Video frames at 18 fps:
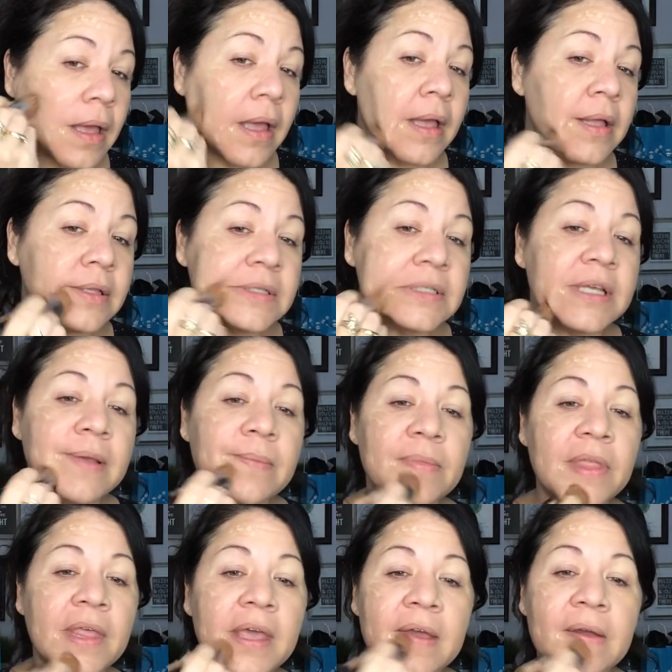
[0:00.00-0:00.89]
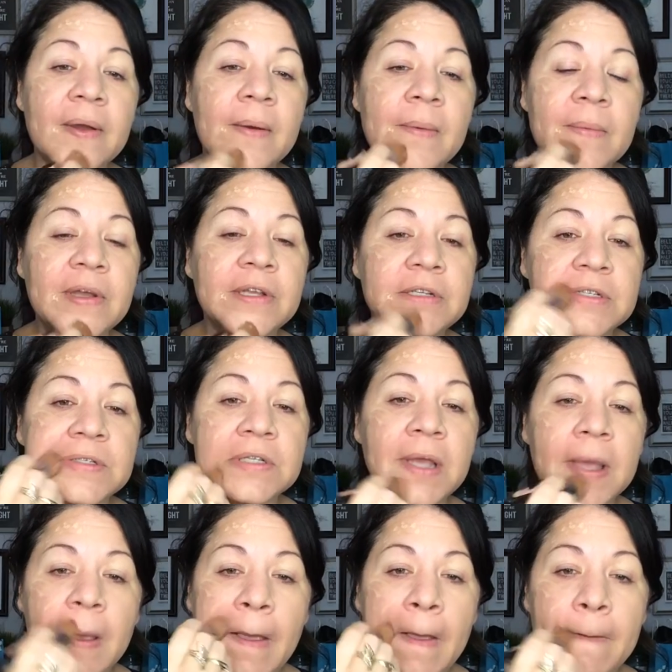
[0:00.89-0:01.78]
And same thing. We just
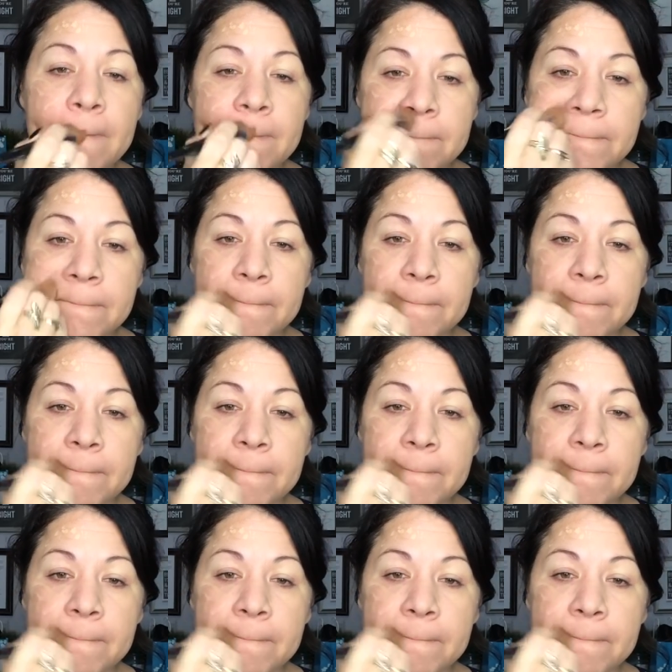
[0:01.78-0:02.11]
take it,